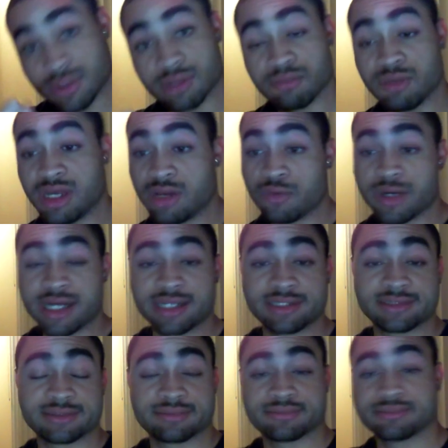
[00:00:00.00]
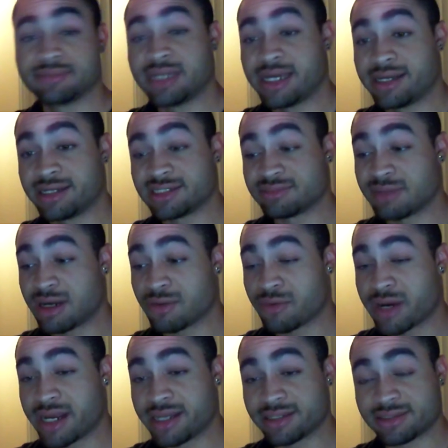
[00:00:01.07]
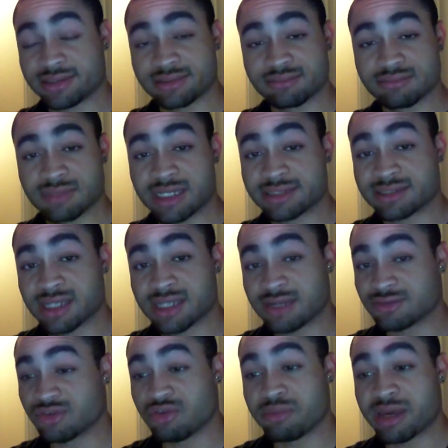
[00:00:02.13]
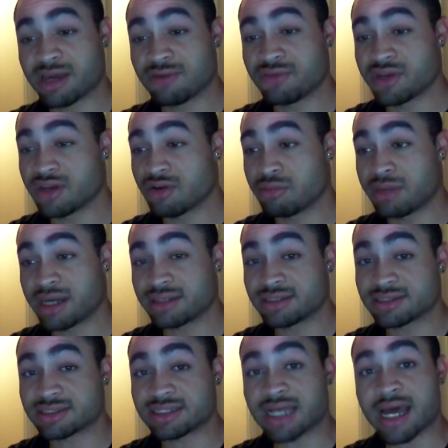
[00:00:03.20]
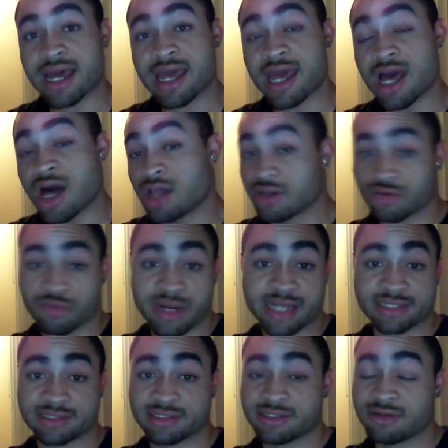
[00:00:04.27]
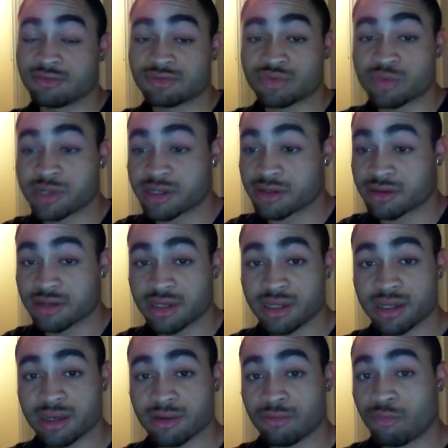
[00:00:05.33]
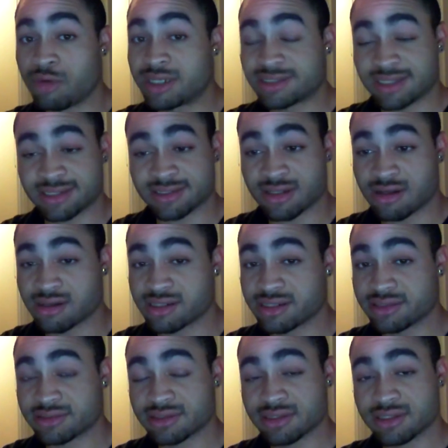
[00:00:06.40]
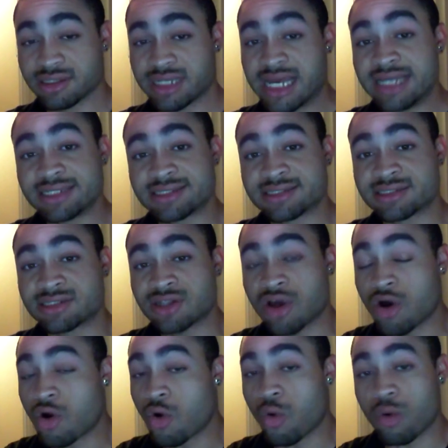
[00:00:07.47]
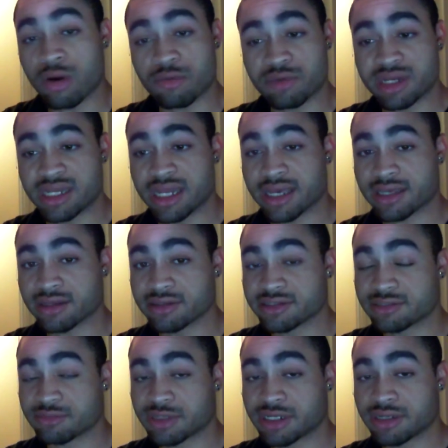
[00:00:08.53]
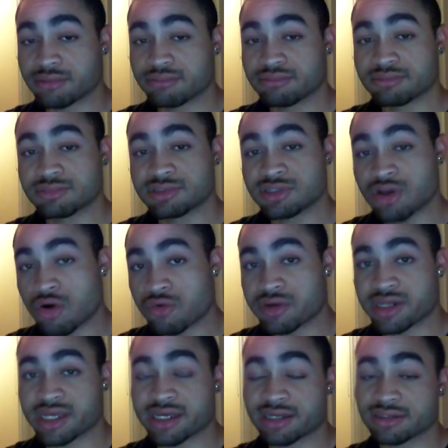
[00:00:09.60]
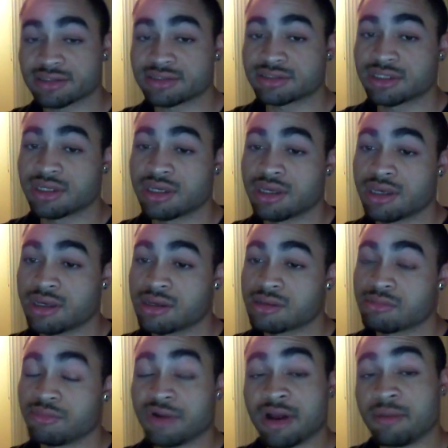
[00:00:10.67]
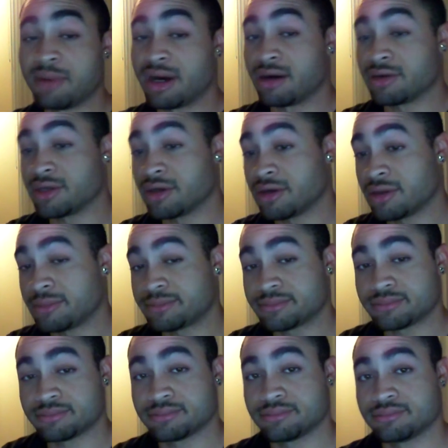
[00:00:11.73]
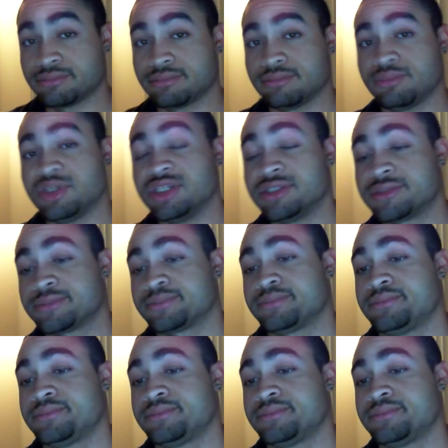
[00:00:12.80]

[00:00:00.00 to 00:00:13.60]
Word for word: But anyways, man, that's my rant. I said I was going to make a video about this because I hella ranted on Twitter once I saw this. It's so ridiculous, man. So ridiculous. But I'm out, y'all. Peace.